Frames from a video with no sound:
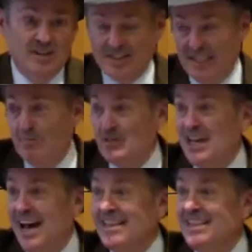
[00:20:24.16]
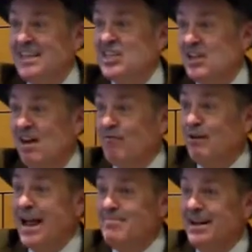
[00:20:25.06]
step aside these
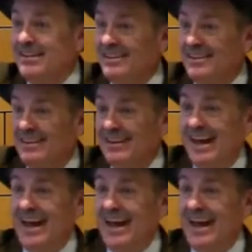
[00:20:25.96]
fragmented